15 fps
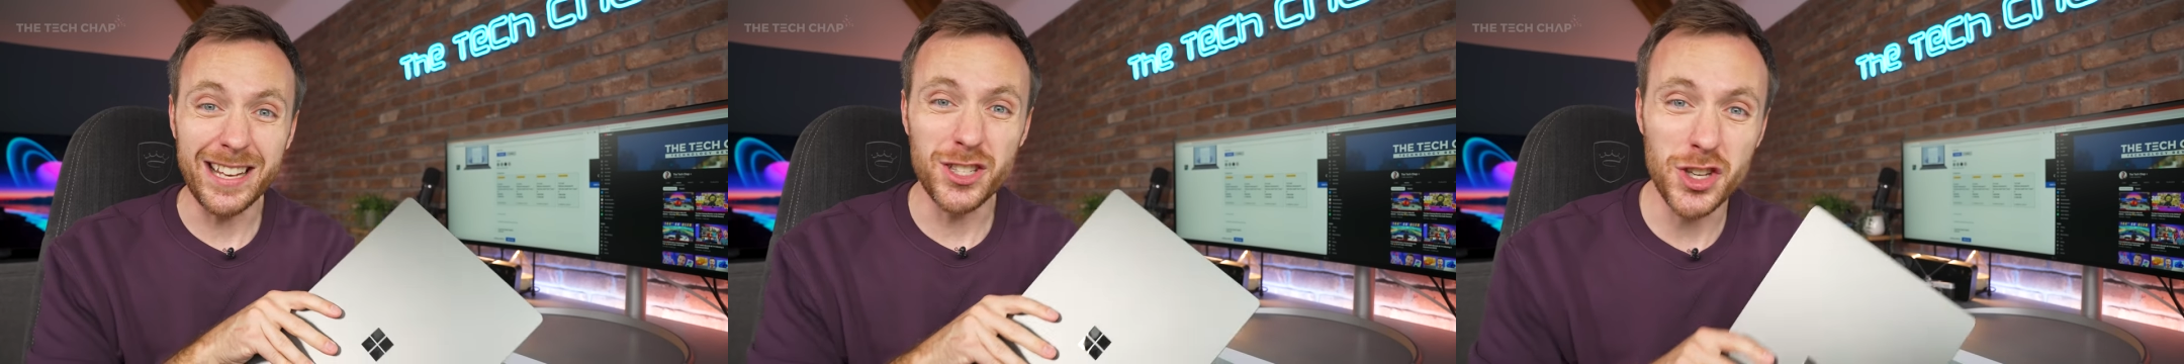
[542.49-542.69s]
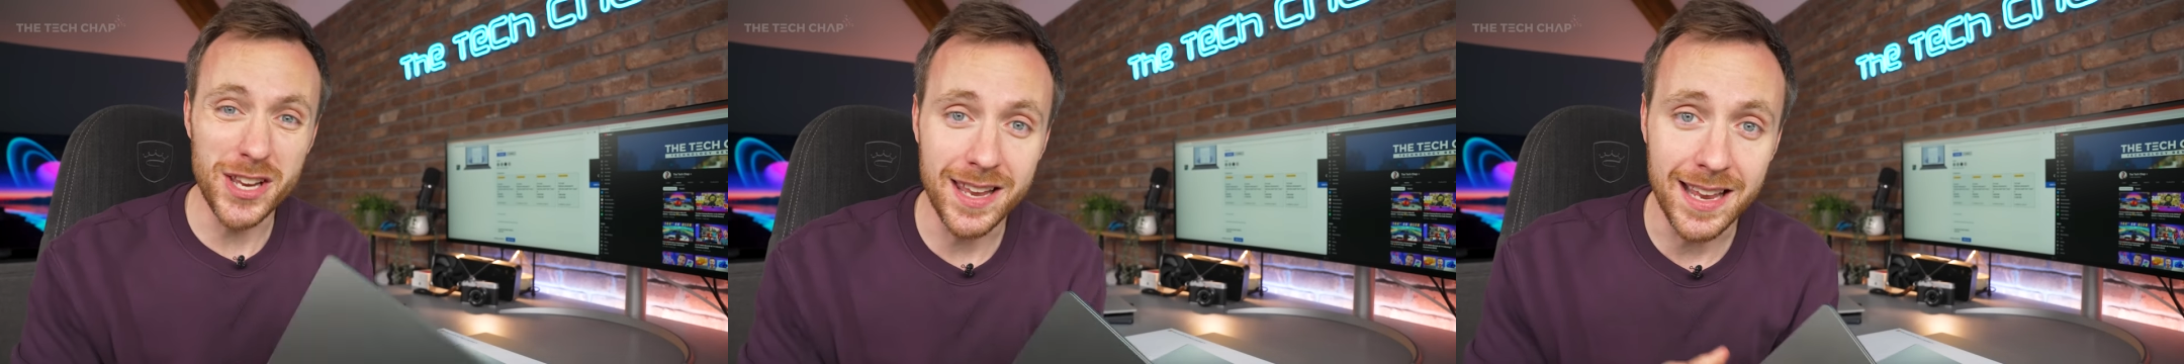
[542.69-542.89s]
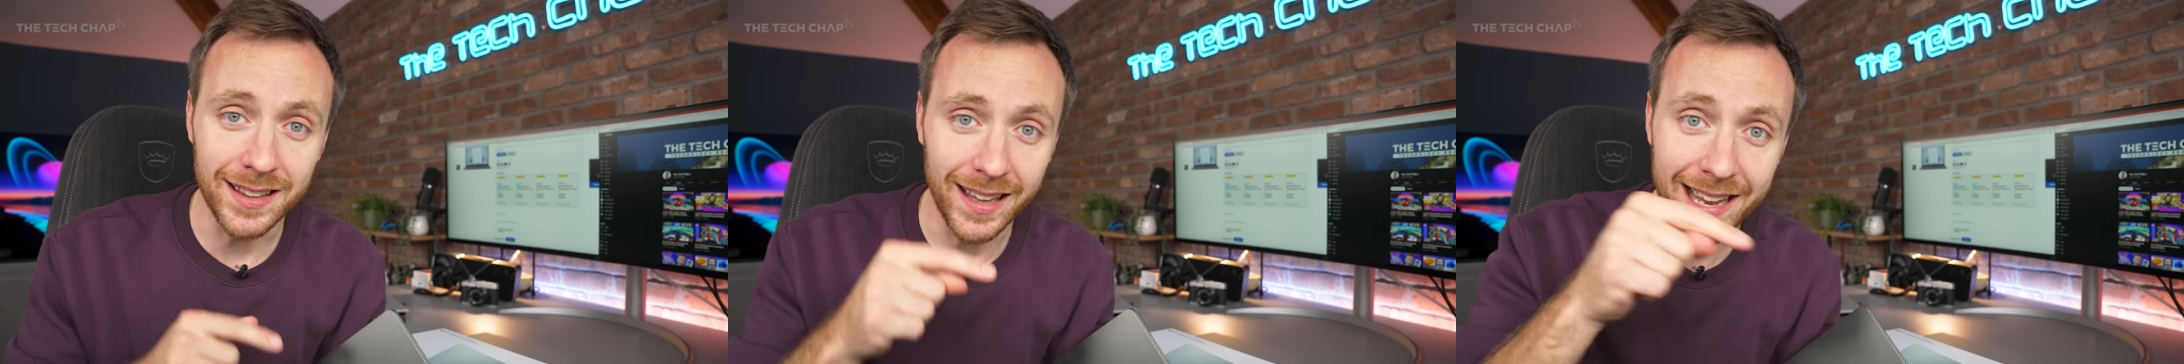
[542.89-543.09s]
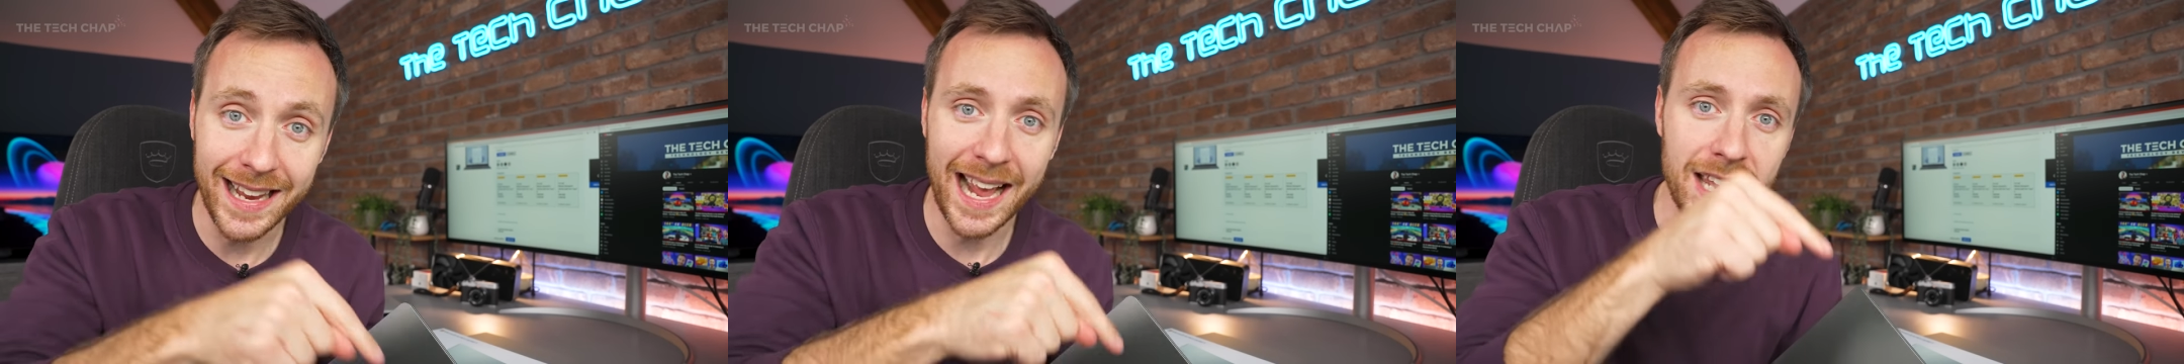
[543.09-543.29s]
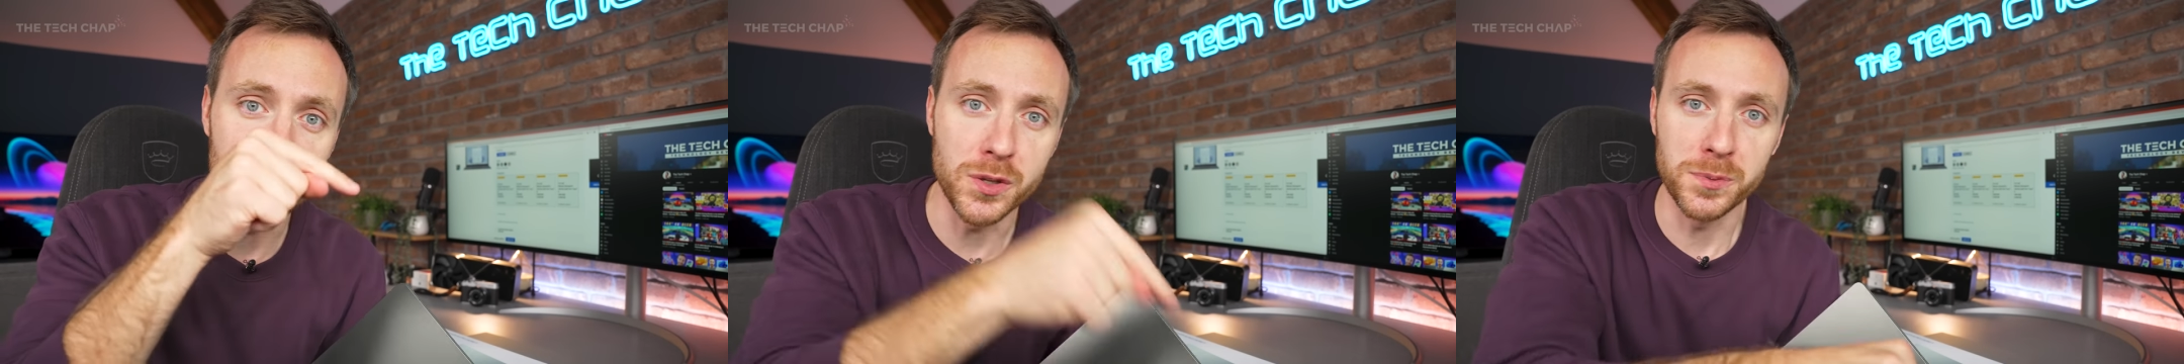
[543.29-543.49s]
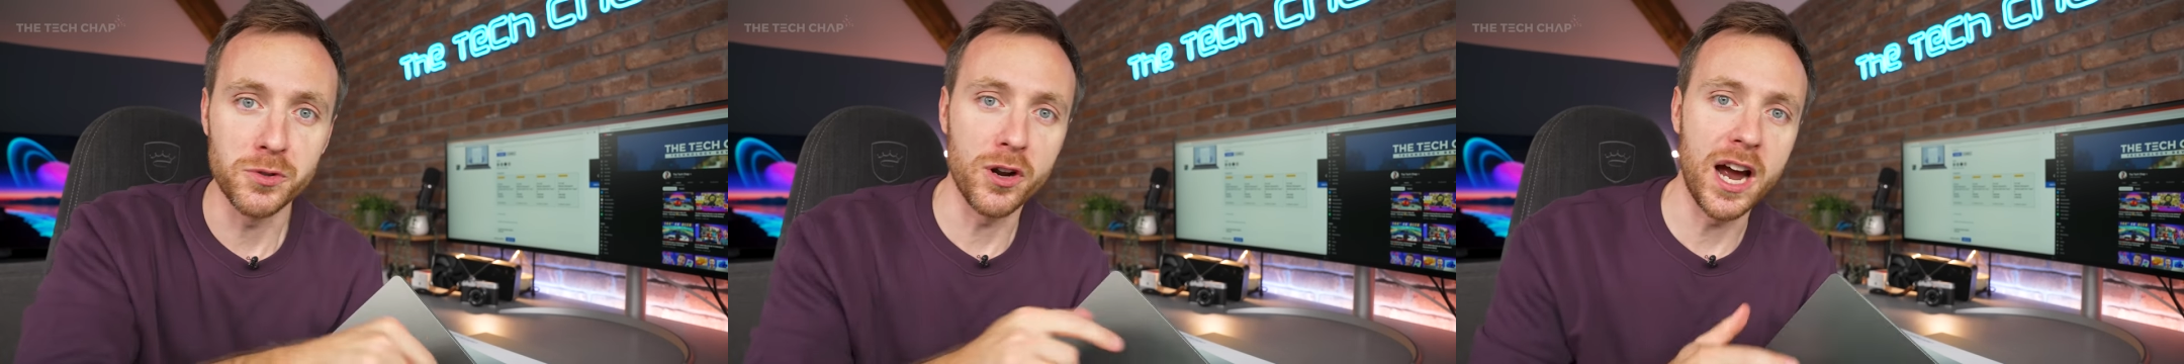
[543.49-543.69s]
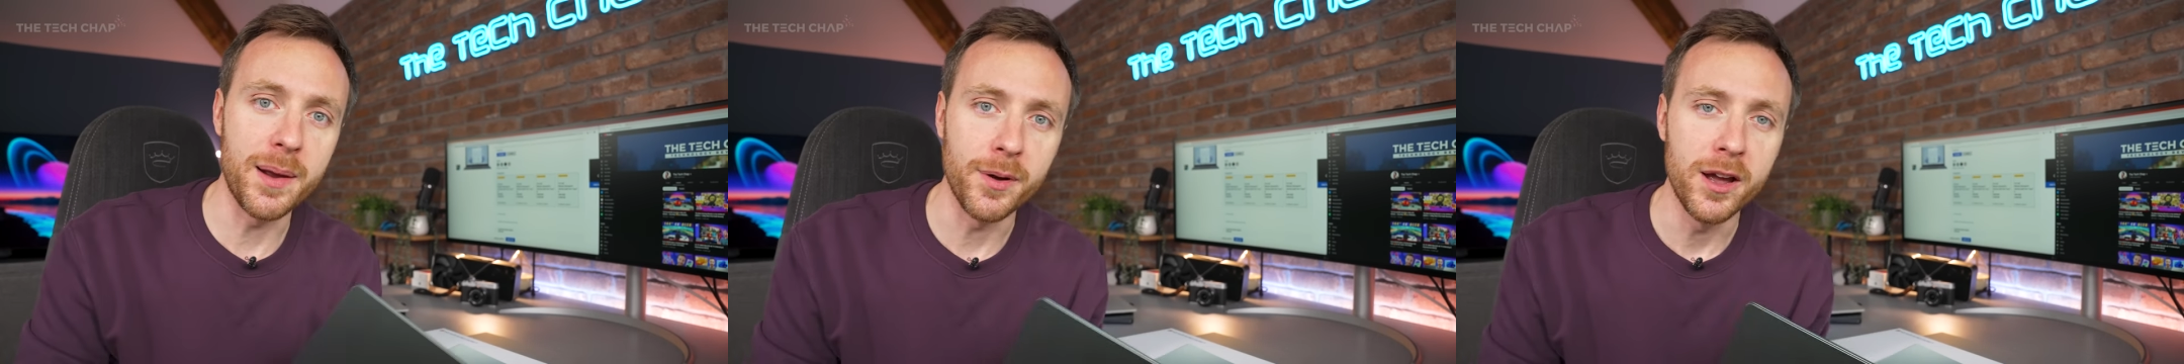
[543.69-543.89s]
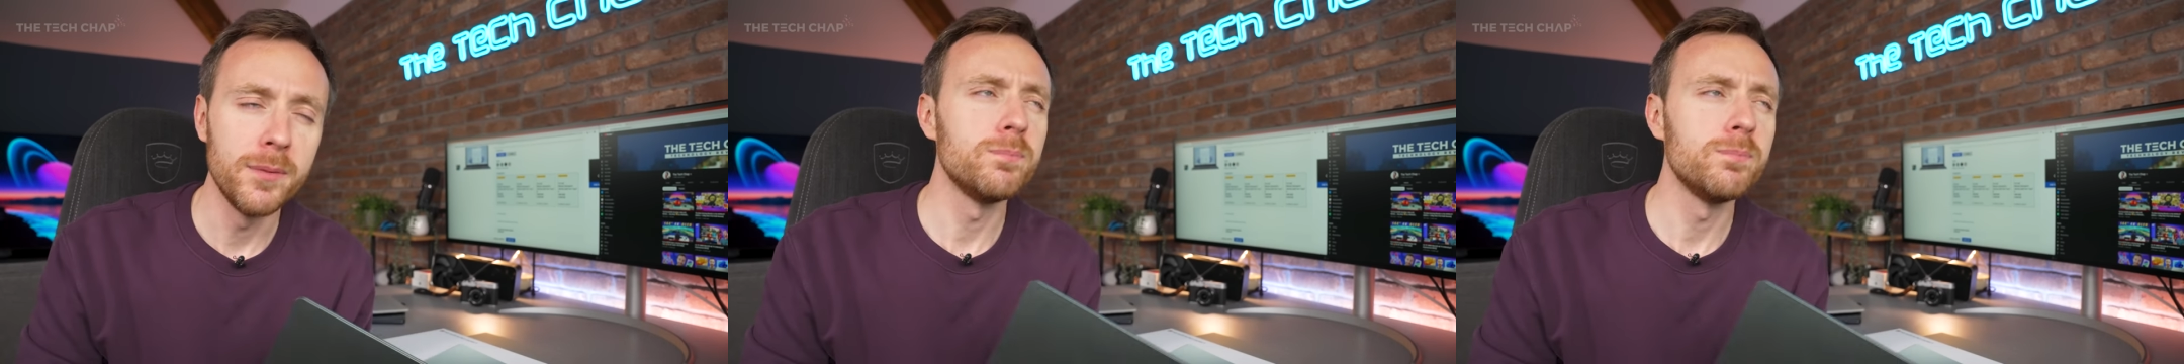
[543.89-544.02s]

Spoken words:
cheeky like and subscribe